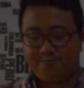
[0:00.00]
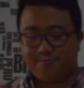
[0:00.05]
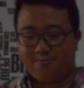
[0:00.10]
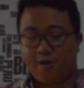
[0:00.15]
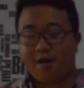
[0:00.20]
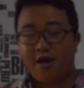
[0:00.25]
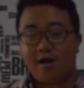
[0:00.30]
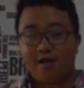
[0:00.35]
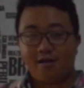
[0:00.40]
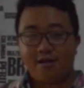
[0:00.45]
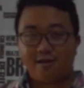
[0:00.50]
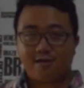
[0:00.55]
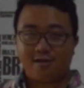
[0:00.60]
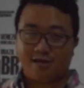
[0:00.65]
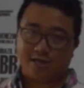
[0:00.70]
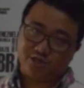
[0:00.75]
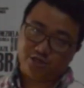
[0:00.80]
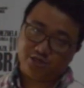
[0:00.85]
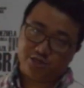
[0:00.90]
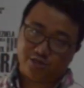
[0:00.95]
But
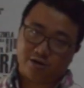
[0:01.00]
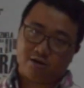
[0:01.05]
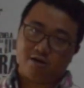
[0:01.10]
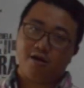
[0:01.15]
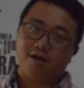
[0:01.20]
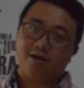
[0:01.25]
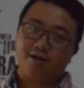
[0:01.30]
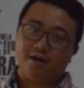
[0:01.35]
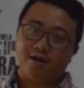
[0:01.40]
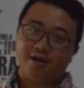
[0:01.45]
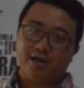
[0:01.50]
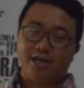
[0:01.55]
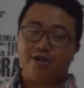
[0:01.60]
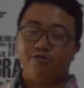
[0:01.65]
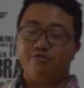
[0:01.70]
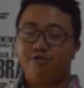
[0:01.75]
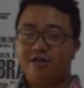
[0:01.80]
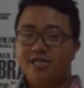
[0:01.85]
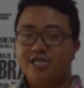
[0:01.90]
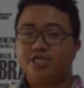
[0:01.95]
not just Jakarta,
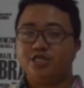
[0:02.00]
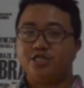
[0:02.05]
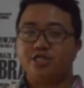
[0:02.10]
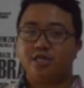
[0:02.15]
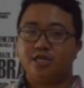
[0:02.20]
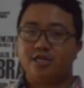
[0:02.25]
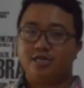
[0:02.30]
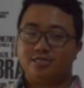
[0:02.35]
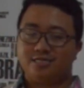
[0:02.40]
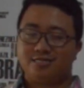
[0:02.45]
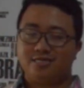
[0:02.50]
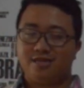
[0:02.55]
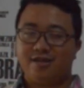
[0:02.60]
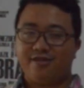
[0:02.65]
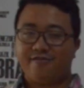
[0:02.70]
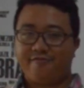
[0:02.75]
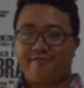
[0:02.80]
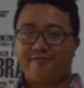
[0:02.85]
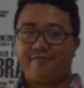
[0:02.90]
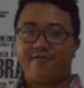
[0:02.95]
Indonesia
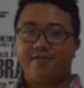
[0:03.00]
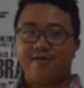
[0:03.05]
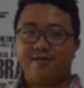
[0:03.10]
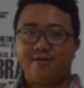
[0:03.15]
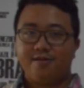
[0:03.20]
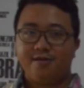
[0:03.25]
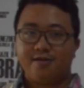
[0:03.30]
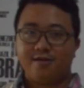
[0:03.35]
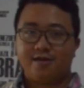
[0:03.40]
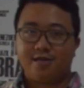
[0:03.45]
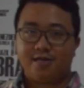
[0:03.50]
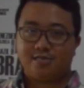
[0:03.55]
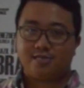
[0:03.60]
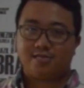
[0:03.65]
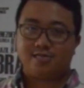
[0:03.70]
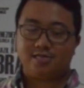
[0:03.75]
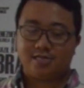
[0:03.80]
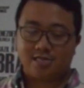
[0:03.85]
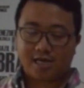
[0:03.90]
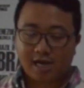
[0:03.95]
itself is
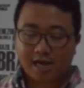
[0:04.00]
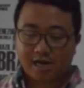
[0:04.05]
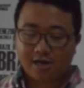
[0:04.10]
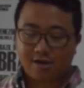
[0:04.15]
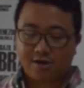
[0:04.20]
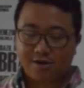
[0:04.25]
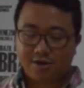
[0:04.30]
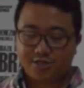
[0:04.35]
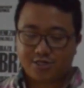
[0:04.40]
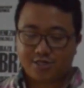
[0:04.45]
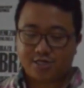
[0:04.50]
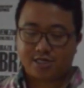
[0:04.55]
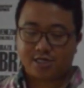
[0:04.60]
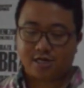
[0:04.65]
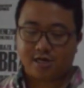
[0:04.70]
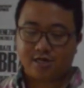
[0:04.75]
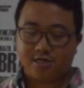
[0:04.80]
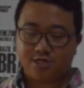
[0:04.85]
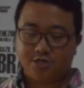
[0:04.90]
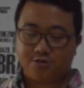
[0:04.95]
the second
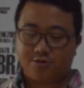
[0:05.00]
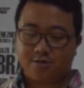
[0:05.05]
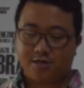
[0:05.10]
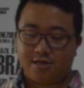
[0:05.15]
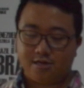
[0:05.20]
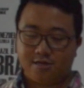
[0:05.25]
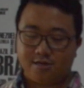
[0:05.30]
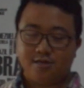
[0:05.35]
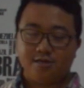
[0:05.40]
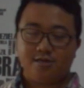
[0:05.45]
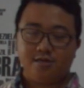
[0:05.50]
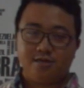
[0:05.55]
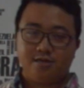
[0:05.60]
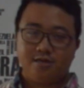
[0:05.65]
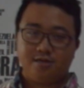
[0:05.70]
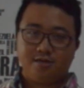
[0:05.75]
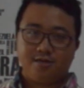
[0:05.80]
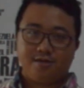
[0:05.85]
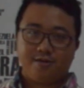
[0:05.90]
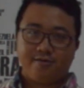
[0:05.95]
largest country
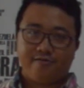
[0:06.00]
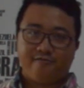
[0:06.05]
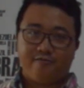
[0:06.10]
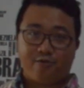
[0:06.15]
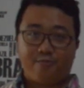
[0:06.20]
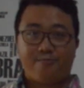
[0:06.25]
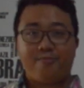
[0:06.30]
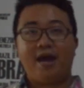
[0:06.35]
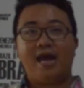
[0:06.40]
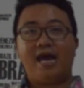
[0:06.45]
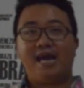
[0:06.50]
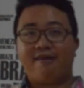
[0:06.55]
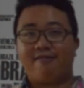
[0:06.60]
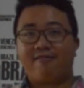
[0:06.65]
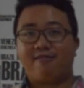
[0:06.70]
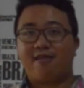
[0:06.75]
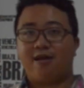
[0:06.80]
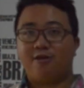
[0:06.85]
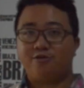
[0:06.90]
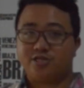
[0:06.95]
for
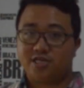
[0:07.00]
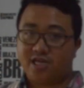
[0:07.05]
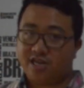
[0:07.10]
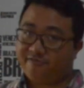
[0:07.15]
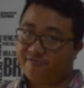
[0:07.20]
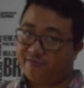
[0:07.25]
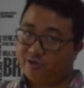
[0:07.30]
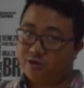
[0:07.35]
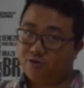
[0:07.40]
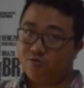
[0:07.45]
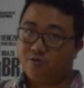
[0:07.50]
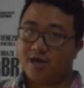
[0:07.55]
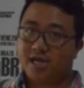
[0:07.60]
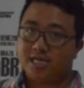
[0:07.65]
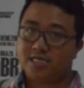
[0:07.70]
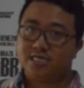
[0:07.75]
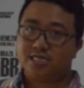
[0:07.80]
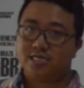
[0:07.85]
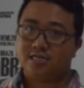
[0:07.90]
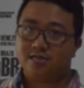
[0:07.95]
path outside of the
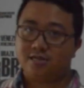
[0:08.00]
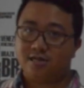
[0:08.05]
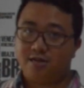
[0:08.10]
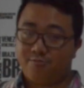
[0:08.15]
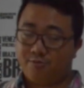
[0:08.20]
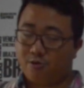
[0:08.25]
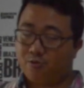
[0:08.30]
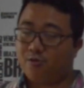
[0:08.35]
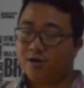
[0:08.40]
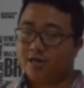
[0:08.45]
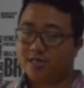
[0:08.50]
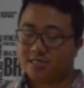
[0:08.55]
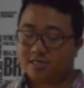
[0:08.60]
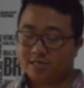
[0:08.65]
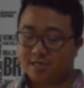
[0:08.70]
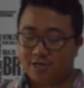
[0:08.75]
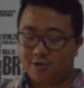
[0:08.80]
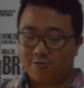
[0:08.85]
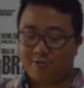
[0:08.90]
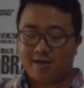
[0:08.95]
US. Number one is
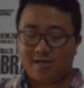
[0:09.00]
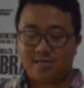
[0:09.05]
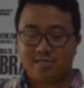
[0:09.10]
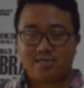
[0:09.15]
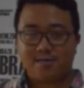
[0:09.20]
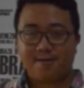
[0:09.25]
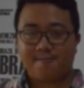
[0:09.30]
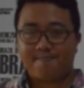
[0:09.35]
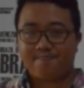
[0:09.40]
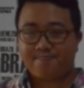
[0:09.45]
the US.